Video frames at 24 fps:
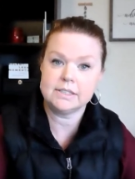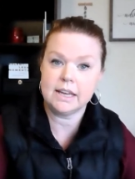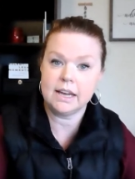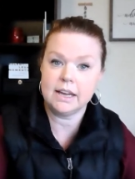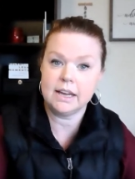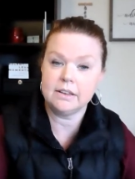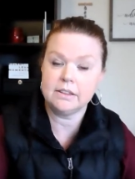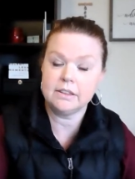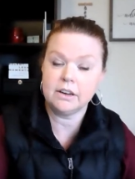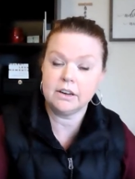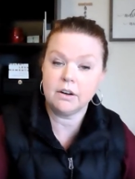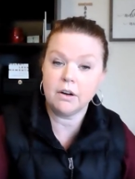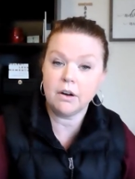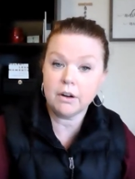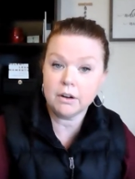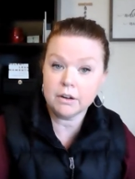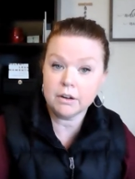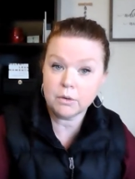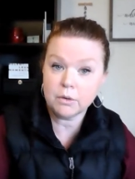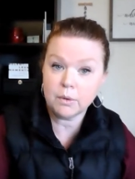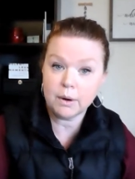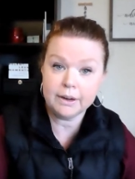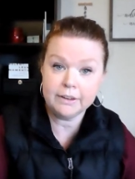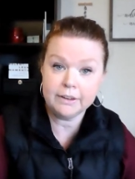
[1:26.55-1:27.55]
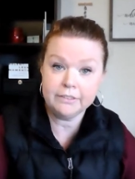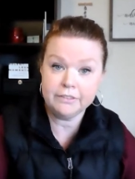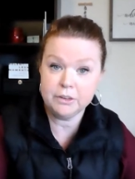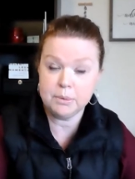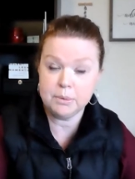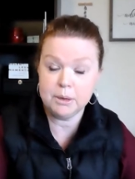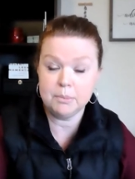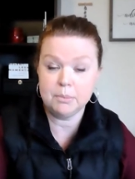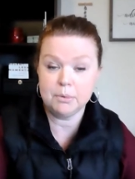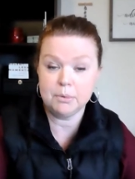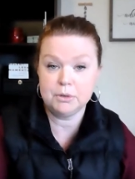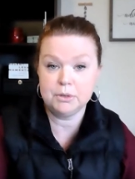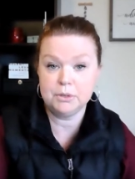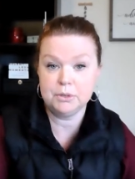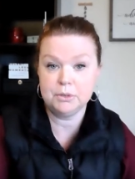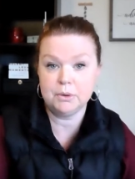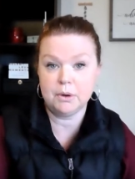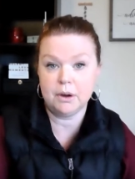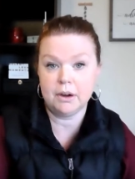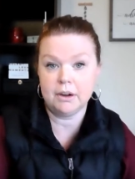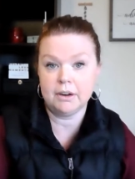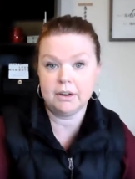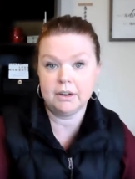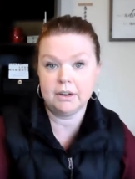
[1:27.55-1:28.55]
that there are quite a few people
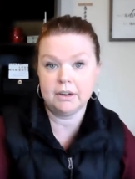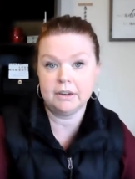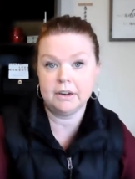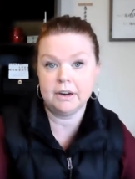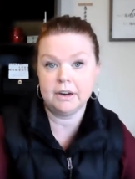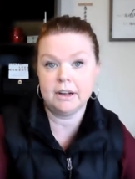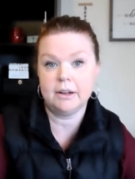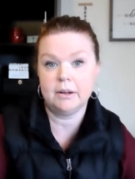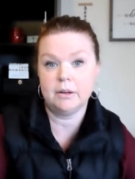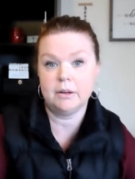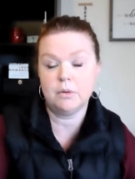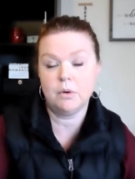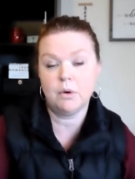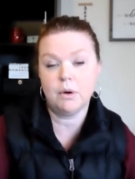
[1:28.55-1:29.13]
who are